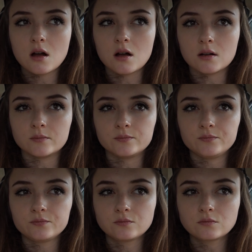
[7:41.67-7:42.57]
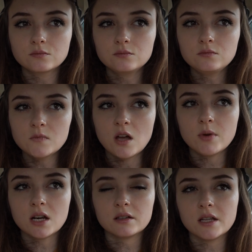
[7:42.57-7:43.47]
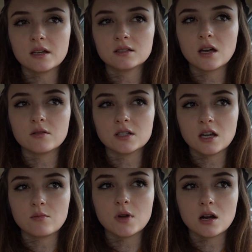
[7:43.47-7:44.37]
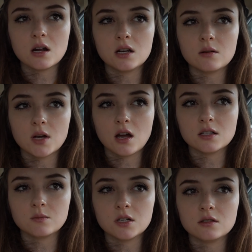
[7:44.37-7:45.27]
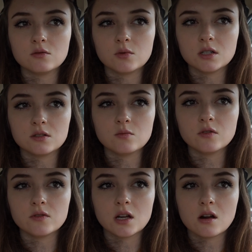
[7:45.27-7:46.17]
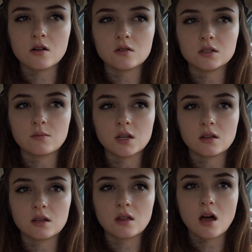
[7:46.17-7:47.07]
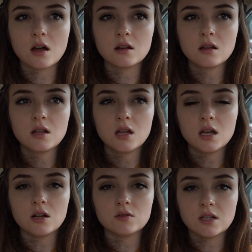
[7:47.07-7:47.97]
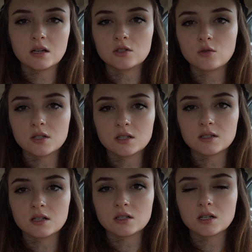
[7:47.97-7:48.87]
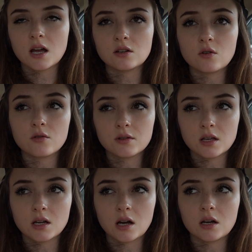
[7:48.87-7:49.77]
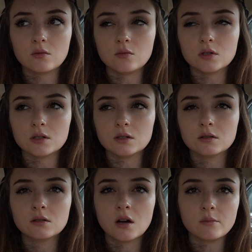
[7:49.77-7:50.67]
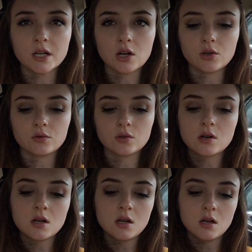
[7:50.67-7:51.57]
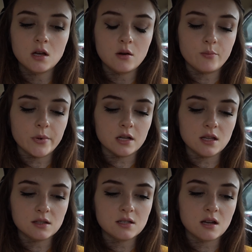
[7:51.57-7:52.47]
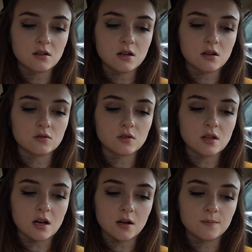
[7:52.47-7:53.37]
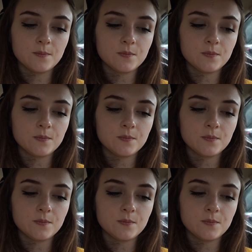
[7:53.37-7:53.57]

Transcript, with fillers: Um, I mean, unless I was like married and my husband wanted to move there or something like that, and it was like a joint decision. I don't think I would on my own, but that's neither here nor there.